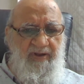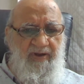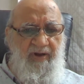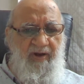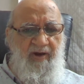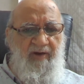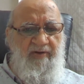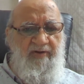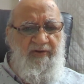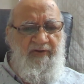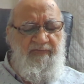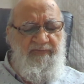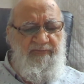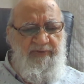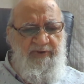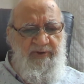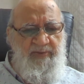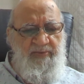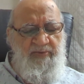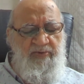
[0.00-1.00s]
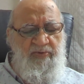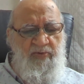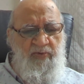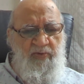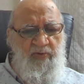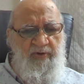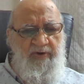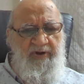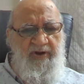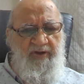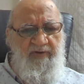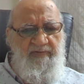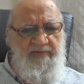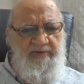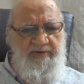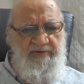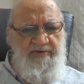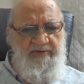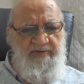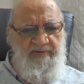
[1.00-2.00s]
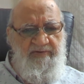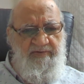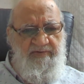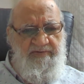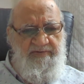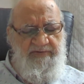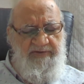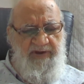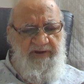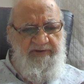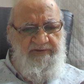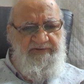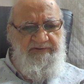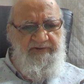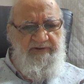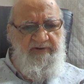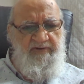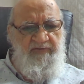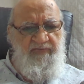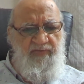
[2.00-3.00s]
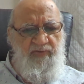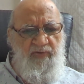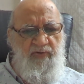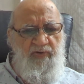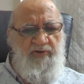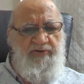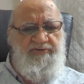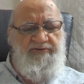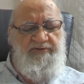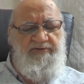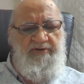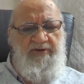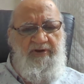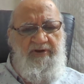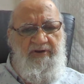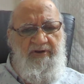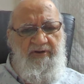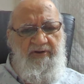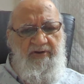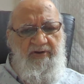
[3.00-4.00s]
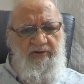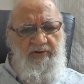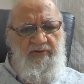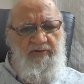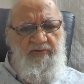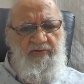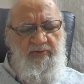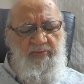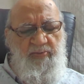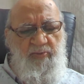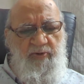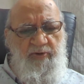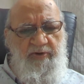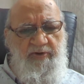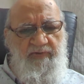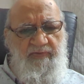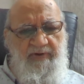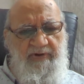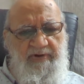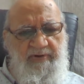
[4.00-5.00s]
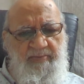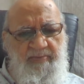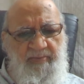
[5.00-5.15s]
all of them don't have this sanction force to motivate